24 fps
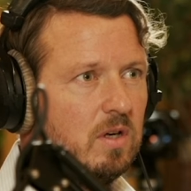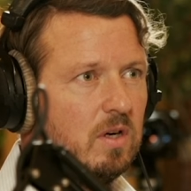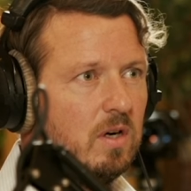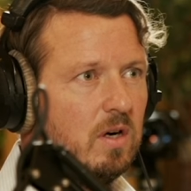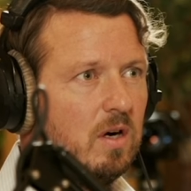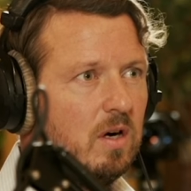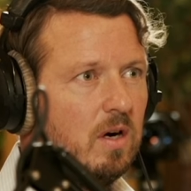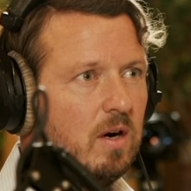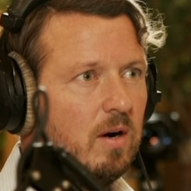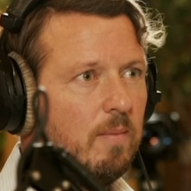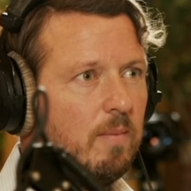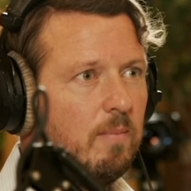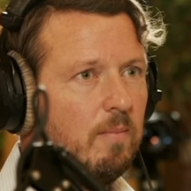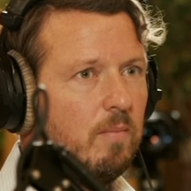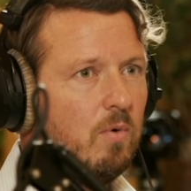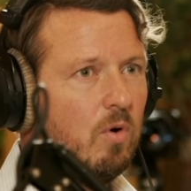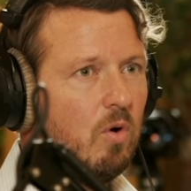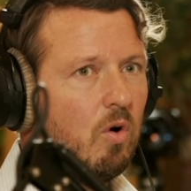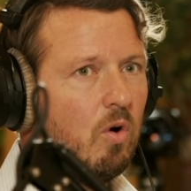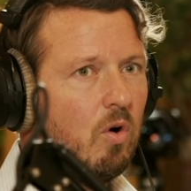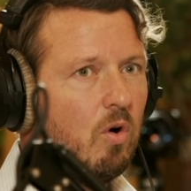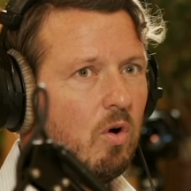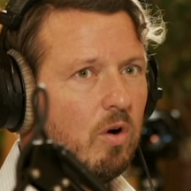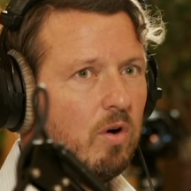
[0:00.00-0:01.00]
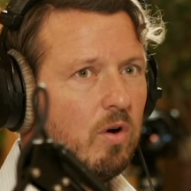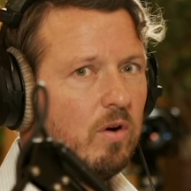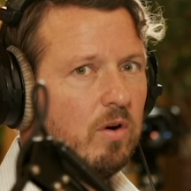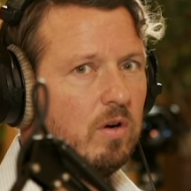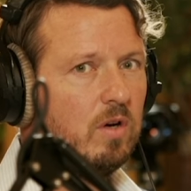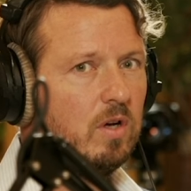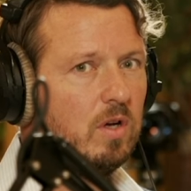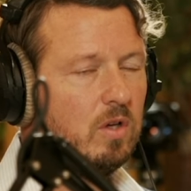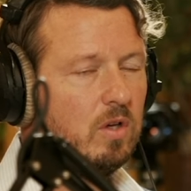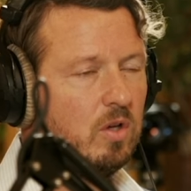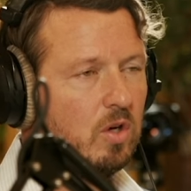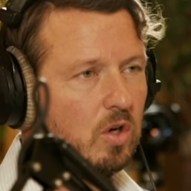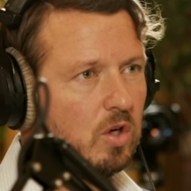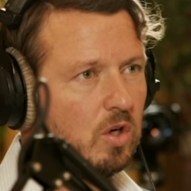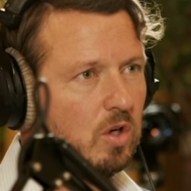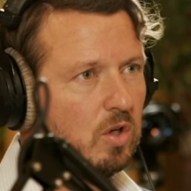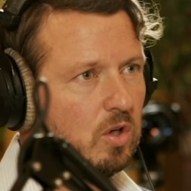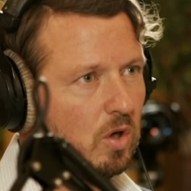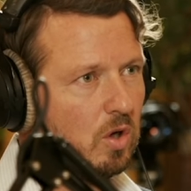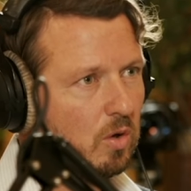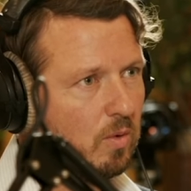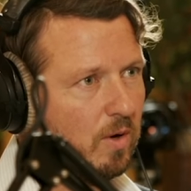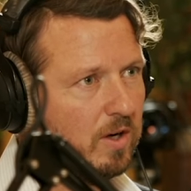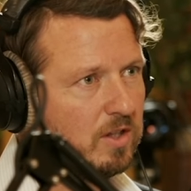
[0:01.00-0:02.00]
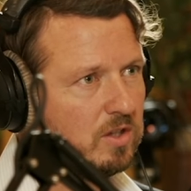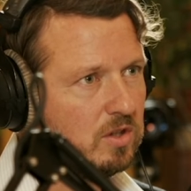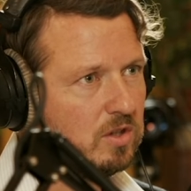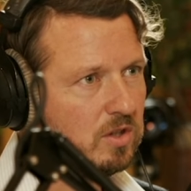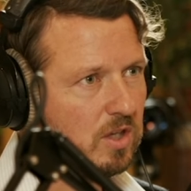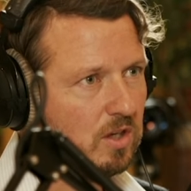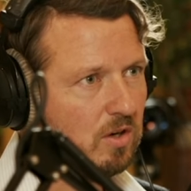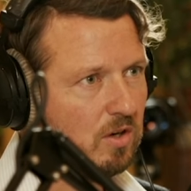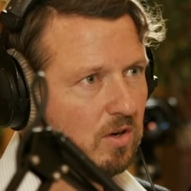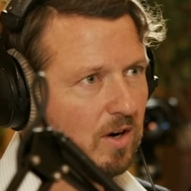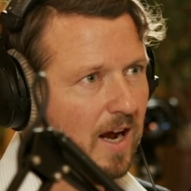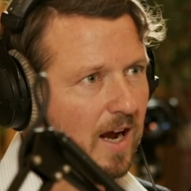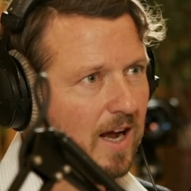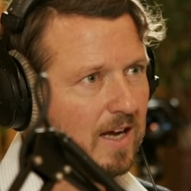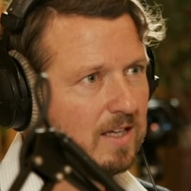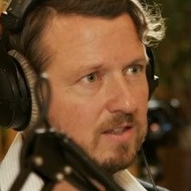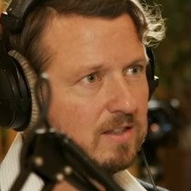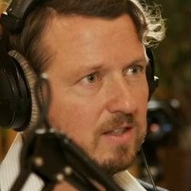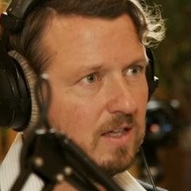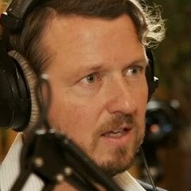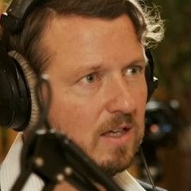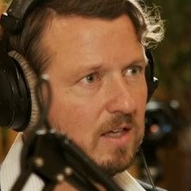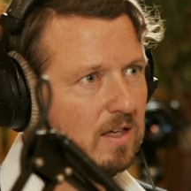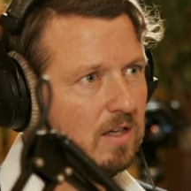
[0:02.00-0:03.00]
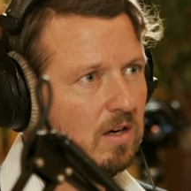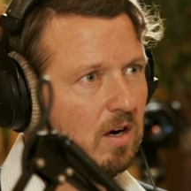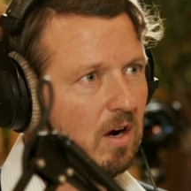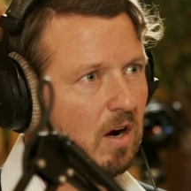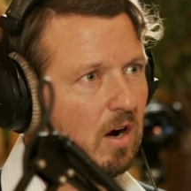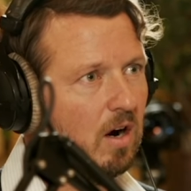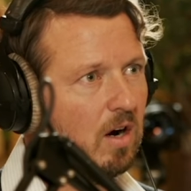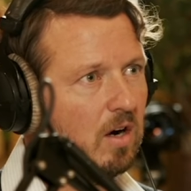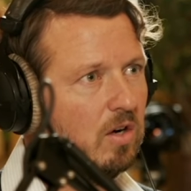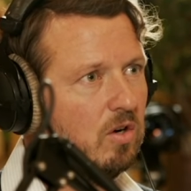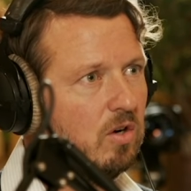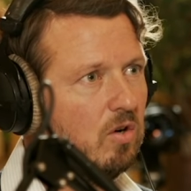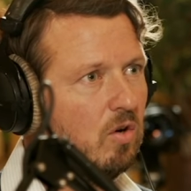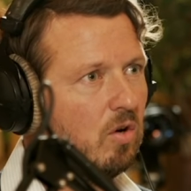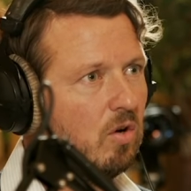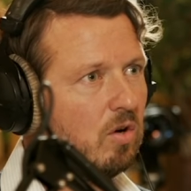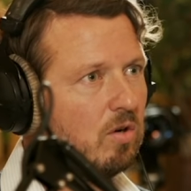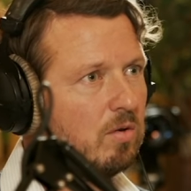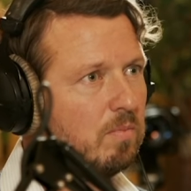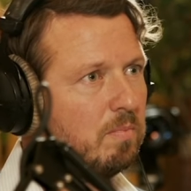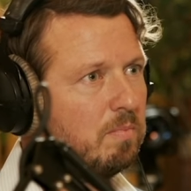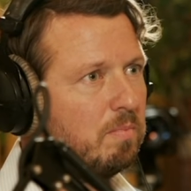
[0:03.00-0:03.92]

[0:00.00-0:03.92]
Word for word: um, or the questions that you're asking are not